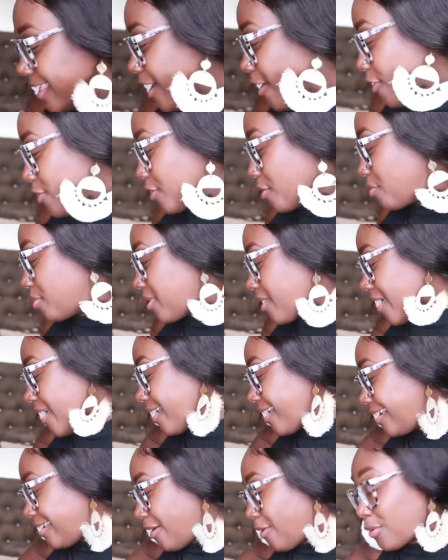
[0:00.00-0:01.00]
that on the
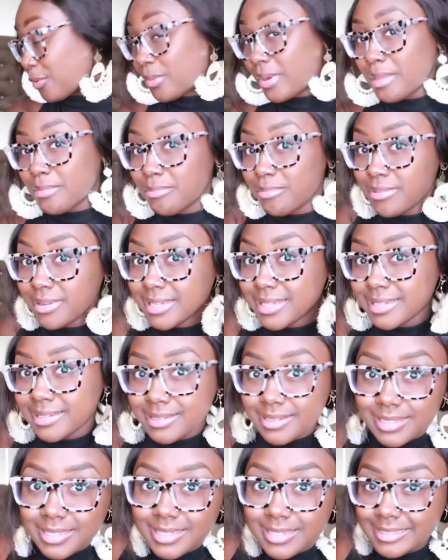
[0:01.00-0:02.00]
plane on the way
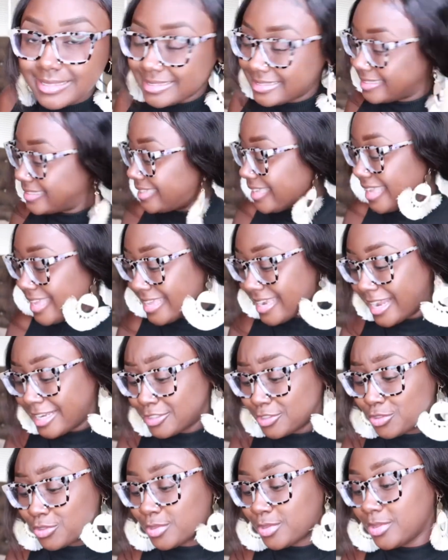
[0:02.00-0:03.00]
back and I
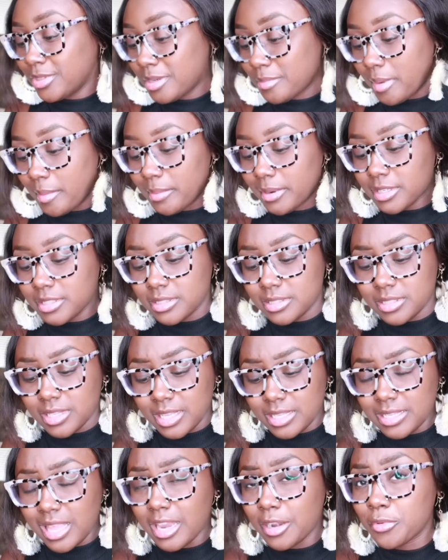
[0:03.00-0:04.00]
just threw it in my purse
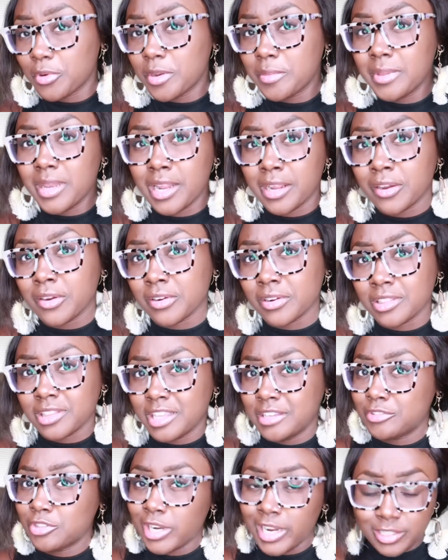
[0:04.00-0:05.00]
because I don't want to be that girl to
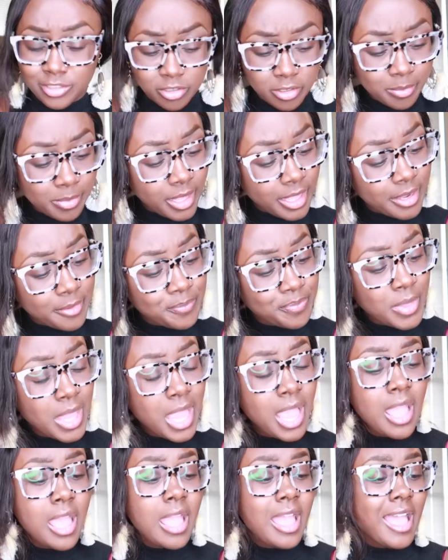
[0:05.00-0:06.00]
leave trash on a plane.
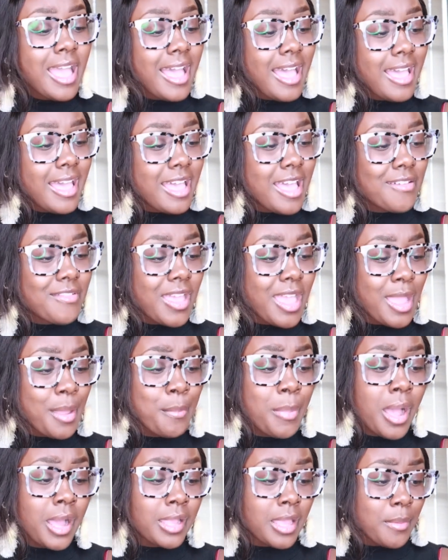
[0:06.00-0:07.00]
I have a
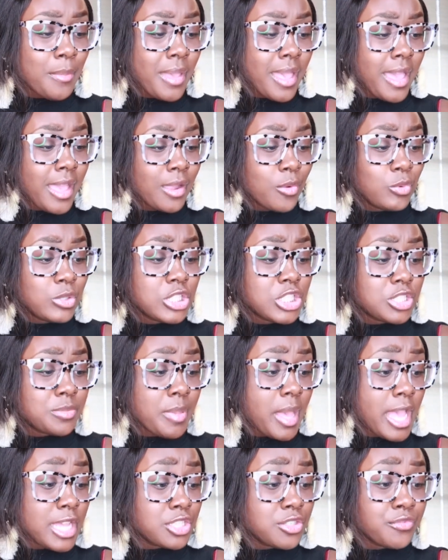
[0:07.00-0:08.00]
PocketBac which is
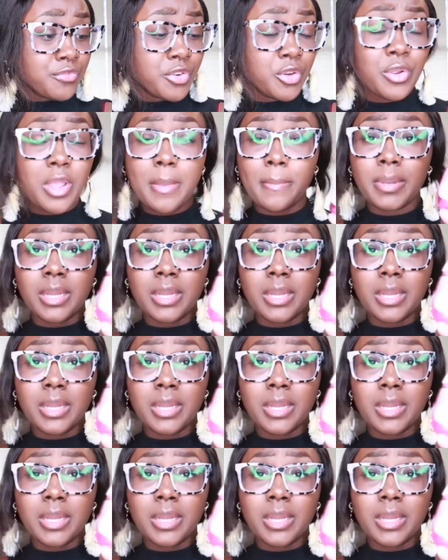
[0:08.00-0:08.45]
passion fruit and